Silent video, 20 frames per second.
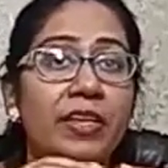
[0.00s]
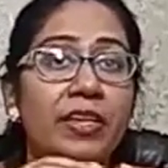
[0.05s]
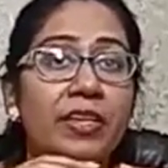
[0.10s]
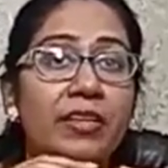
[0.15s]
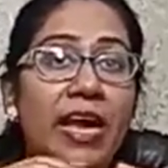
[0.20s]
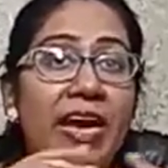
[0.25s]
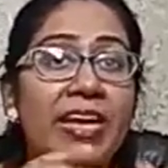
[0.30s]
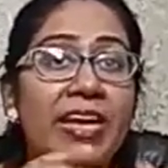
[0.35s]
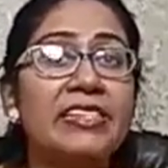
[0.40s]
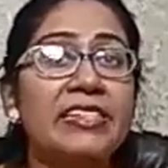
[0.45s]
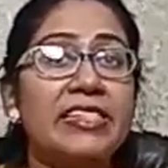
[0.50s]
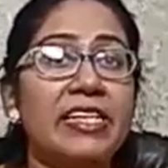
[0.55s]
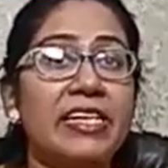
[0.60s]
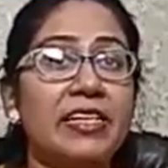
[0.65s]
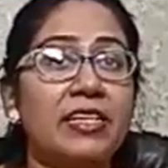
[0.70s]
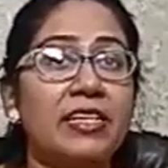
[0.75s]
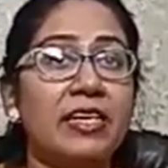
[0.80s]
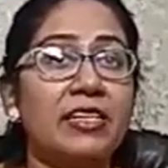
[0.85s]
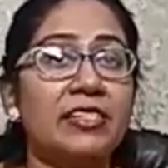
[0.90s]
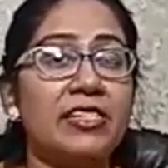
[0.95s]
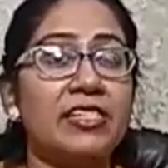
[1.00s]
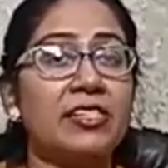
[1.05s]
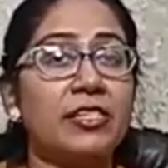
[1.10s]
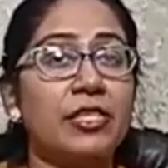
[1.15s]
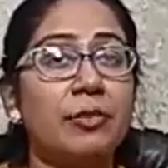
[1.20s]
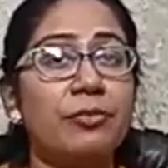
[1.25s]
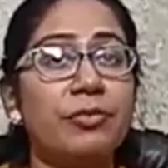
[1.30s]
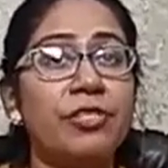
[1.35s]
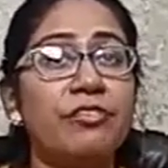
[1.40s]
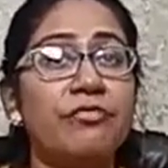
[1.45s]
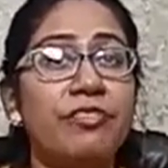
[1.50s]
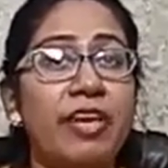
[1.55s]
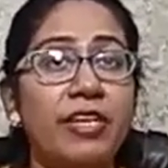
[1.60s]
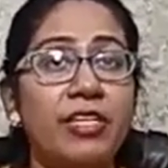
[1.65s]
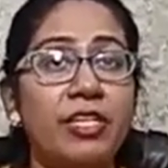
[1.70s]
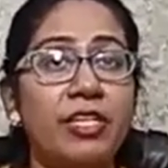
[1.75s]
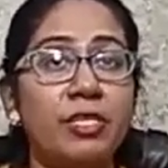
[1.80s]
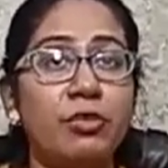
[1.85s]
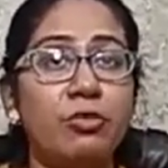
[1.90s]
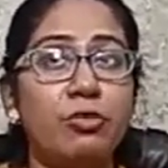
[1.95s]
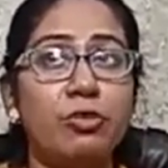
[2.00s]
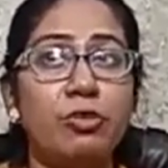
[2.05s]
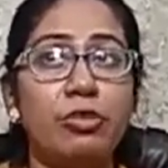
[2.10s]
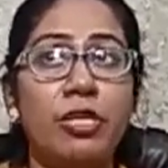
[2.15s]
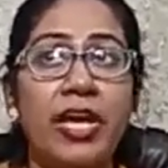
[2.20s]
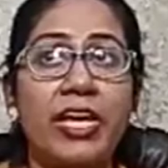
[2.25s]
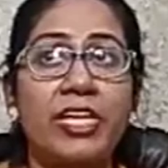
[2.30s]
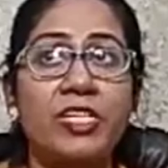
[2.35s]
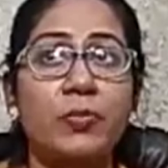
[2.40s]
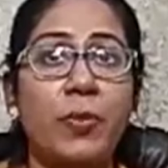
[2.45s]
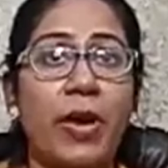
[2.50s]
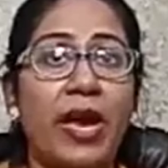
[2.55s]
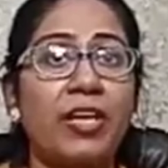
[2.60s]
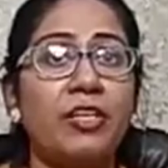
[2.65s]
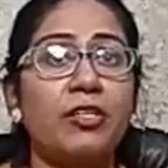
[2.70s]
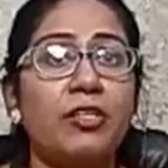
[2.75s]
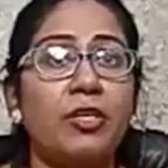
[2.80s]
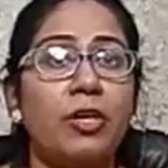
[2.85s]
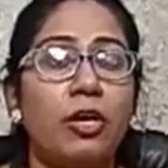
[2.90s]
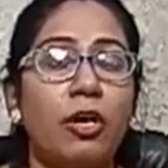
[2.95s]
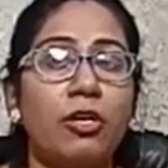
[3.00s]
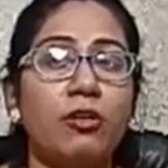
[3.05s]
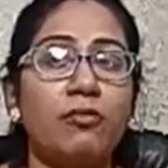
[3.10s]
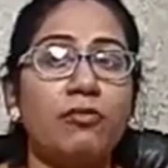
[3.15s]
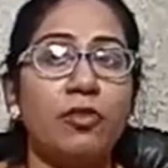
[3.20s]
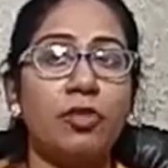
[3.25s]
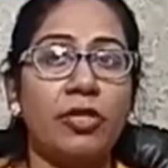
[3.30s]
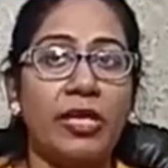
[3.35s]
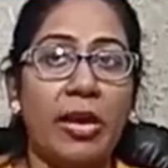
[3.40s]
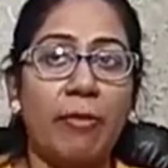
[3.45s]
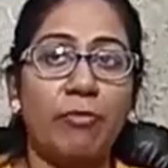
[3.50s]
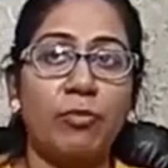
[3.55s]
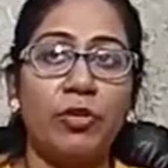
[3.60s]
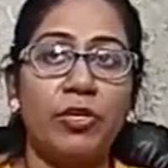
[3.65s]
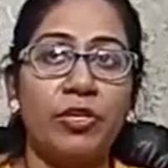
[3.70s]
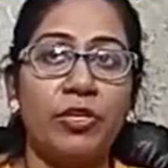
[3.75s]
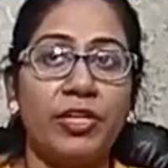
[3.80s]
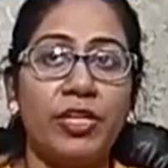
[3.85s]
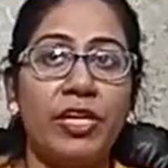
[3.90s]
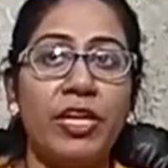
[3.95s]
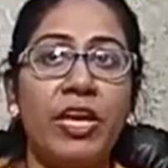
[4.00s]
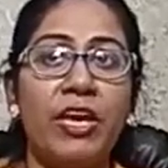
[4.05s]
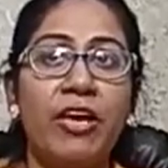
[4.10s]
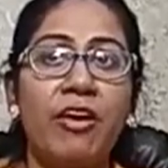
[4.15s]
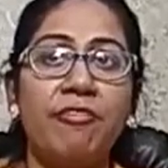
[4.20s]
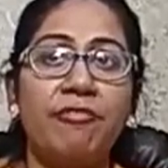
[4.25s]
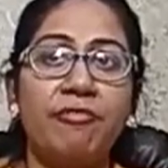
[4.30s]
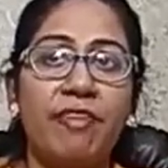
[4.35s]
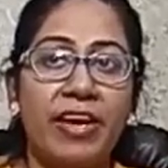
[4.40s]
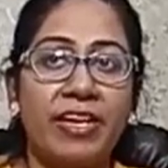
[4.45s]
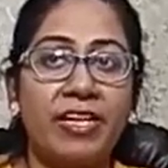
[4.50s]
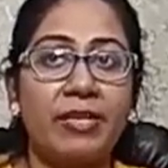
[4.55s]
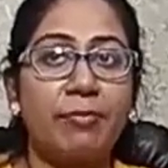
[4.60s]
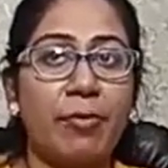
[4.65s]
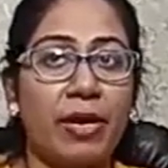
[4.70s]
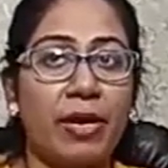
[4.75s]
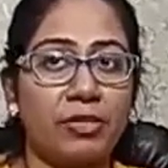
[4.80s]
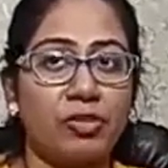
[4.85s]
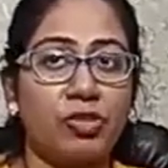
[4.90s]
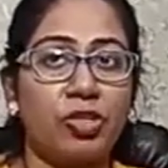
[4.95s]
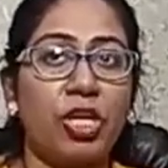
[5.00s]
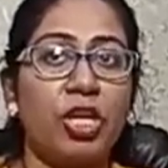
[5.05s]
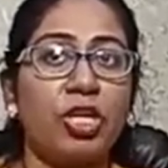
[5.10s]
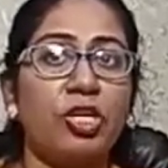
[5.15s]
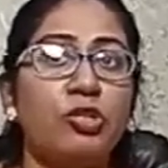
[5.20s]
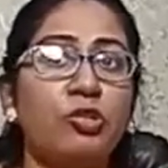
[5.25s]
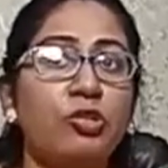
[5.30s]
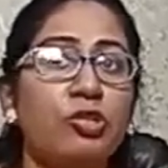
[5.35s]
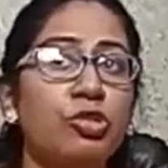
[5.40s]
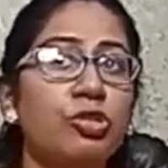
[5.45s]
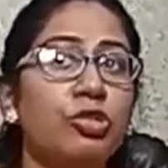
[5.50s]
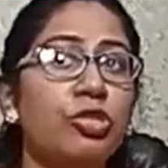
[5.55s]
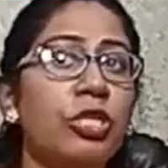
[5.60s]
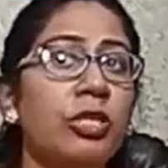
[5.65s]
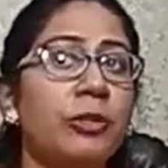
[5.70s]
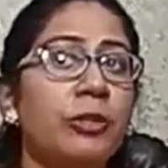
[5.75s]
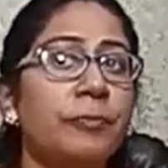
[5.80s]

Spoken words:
writing a descriptive writing, you should expand your vocabulary very much. You should